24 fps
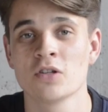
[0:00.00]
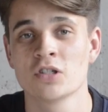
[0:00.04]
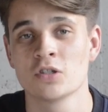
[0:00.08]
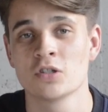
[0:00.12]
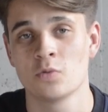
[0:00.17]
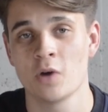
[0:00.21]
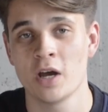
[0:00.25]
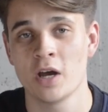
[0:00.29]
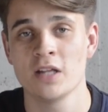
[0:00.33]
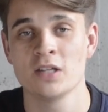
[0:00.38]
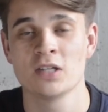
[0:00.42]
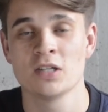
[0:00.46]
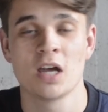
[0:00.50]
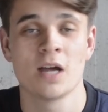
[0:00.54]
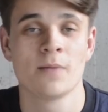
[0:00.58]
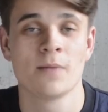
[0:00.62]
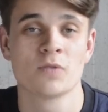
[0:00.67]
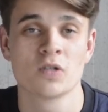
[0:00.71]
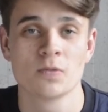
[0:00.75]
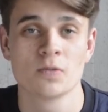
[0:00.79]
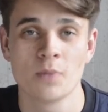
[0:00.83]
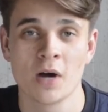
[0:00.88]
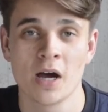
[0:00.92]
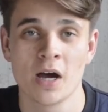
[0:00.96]
the right time
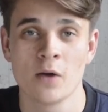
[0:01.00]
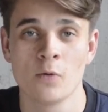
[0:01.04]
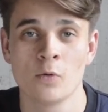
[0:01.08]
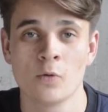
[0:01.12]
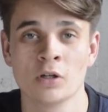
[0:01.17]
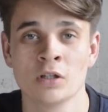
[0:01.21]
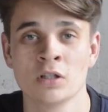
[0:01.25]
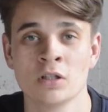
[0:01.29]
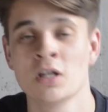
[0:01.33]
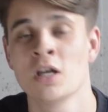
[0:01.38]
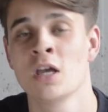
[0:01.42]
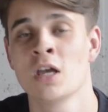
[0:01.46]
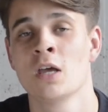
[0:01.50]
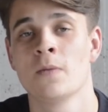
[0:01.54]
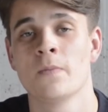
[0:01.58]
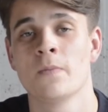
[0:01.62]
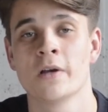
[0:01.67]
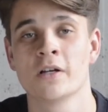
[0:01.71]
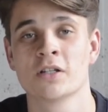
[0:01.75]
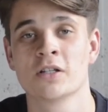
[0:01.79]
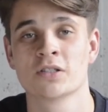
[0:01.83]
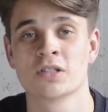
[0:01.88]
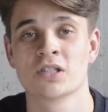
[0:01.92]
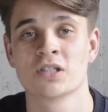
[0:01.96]
to buy one,
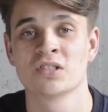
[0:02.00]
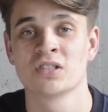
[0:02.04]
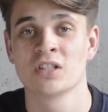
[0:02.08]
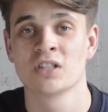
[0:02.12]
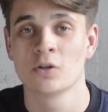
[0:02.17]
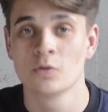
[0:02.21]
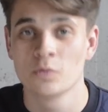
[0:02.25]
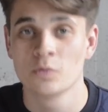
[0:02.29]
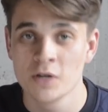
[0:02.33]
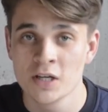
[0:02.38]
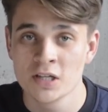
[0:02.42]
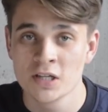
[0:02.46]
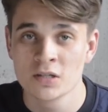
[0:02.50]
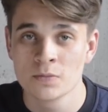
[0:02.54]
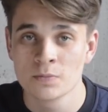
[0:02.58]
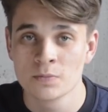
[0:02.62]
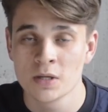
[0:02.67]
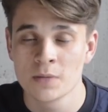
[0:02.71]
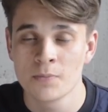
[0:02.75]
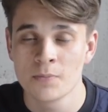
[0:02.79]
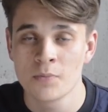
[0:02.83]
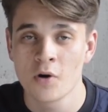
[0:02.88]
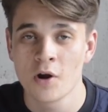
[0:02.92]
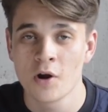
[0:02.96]
because they're still
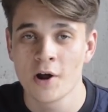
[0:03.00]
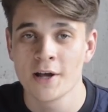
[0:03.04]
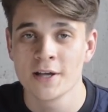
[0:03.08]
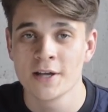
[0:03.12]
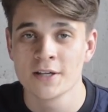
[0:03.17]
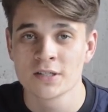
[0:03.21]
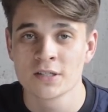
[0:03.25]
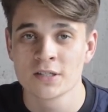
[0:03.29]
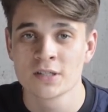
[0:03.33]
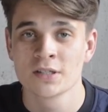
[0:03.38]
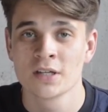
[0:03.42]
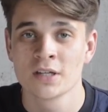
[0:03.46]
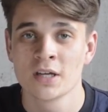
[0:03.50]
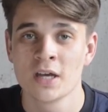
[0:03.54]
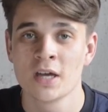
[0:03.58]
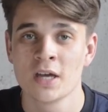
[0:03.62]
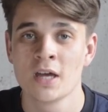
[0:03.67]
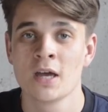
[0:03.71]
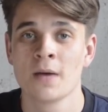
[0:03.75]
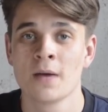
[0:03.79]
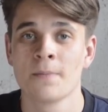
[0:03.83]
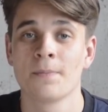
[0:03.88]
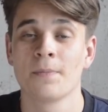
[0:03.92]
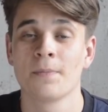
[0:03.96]
reasonably priced,
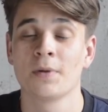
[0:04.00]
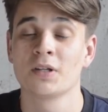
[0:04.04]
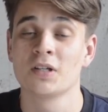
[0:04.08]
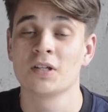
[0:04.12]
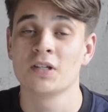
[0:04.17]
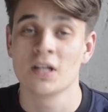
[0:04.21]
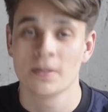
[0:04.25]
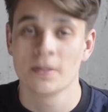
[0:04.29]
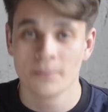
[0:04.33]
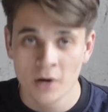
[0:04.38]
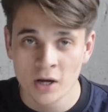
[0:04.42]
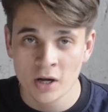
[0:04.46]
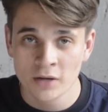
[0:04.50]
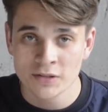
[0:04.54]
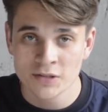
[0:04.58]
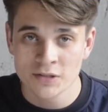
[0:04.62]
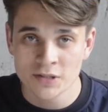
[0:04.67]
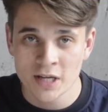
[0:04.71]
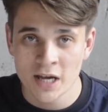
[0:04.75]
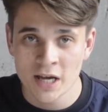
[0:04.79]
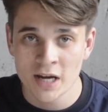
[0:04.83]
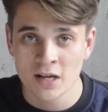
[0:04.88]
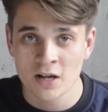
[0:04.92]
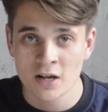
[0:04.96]
but the demand is
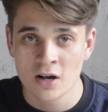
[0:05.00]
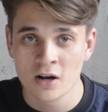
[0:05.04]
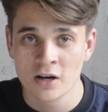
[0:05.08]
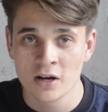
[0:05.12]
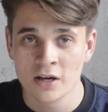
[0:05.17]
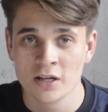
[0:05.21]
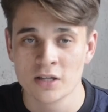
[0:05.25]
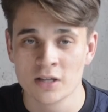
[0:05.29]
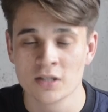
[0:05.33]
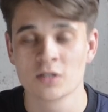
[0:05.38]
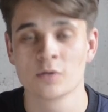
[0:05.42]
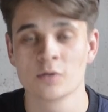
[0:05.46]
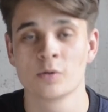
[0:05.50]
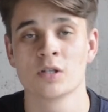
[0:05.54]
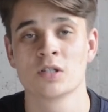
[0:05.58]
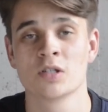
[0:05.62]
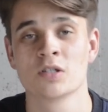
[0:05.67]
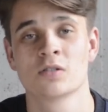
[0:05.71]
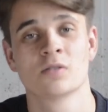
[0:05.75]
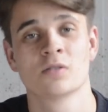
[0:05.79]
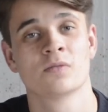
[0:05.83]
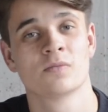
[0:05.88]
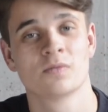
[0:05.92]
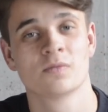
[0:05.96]
getting higher, so
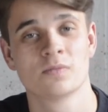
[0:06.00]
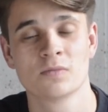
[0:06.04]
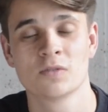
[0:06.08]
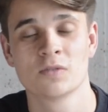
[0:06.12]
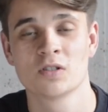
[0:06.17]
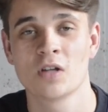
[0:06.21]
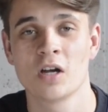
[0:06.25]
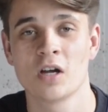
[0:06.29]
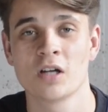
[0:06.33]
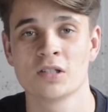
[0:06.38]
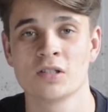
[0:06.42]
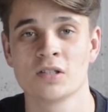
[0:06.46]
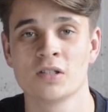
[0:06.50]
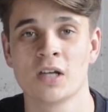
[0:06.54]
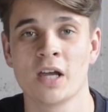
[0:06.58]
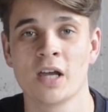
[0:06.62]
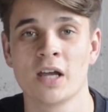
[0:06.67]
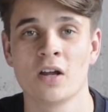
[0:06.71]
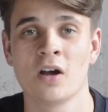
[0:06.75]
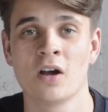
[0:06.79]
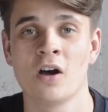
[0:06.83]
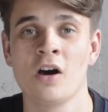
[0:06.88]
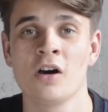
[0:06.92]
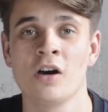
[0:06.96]
it's starting to
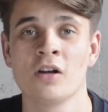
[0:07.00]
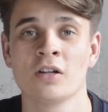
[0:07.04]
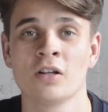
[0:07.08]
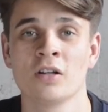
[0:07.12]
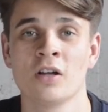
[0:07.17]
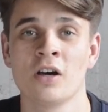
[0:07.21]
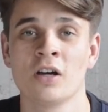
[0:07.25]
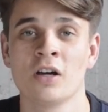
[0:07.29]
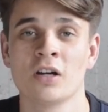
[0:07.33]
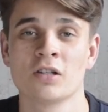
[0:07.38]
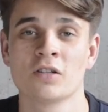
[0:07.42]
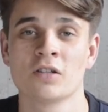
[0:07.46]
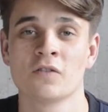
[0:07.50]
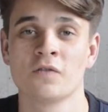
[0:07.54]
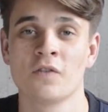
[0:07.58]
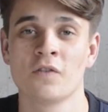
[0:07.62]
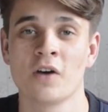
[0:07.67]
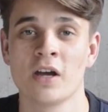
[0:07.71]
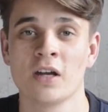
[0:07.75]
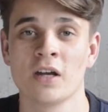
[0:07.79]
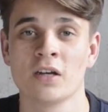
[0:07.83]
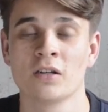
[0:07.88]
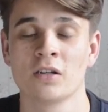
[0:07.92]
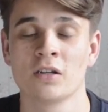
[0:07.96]
get harder and harder to
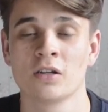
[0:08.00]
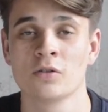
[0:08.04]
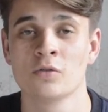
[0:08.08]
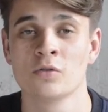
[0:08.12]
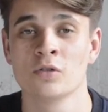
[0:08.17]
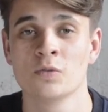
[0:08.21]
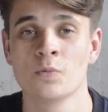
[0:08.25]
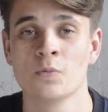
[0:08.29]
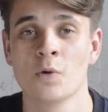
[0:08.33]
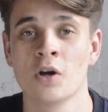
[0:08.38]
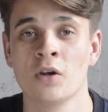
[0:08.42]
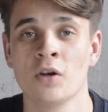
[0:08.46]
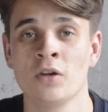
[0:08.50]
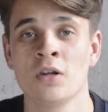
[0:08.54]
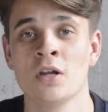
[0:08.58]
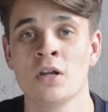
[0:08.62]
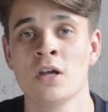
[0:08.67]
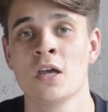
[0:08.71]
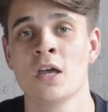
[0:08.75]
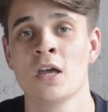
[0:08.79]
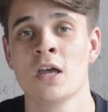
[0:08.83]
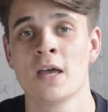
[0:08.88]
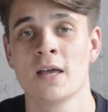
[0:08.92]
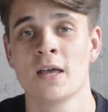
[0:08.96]
find a good one.
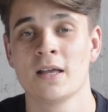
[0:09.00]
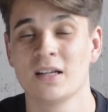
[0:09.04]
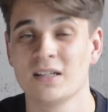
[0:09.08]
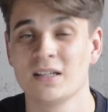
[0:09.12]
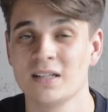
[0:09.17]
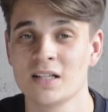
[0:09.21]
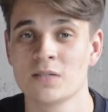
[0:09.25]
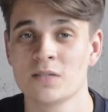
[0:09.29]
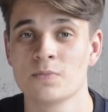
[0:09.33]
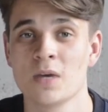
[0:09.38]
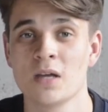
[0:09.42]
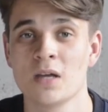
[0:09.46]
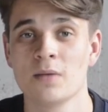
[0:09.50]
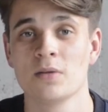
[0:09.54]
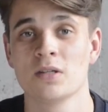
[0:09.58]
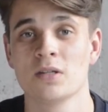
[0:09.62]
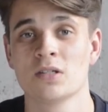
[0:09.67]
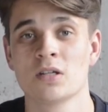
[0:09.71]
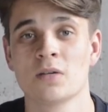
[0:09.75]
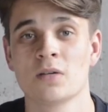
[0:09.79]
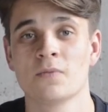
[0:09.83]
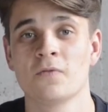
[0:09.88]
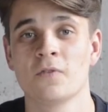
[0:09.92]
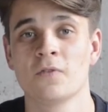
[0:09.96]
And that's maybe
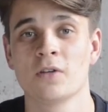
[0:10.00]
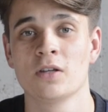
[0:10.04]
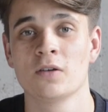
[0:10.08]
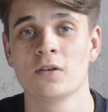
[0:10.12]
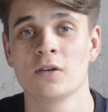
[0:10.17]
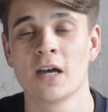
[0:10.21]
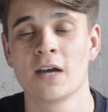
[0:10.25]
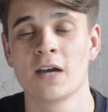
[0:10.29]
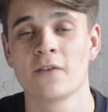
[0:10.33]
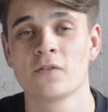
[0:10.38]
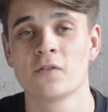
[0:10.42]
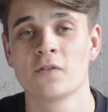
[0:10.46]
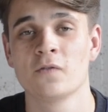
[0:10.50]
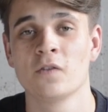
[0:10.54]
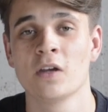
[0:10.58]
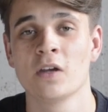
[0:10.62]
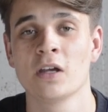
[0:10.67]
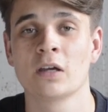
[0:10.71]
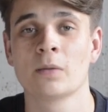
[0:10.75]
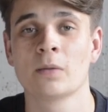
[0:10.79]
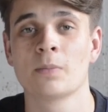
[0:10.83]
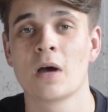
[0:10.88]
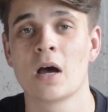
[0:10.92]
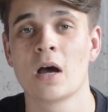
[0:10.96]
something you have to
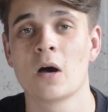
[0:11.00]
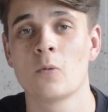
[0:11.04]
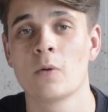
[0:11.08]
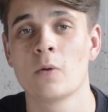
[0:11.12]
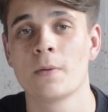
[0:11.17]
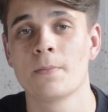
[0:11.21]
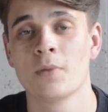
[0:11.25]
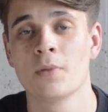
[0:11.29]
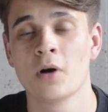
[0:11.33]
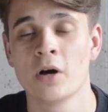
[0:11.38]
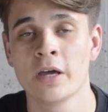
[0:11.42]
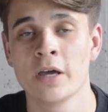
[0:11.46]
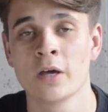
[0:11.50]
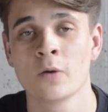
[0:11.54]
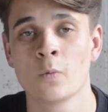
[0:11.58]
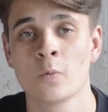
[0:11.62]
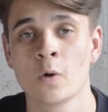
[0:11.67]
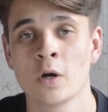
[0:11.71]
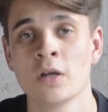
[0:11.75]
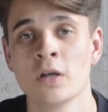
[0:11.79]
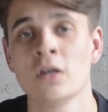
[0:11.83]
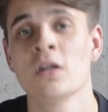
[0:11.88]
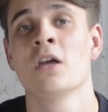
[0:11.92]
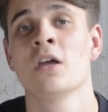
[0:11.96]
think about when buying
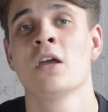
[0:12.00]
one.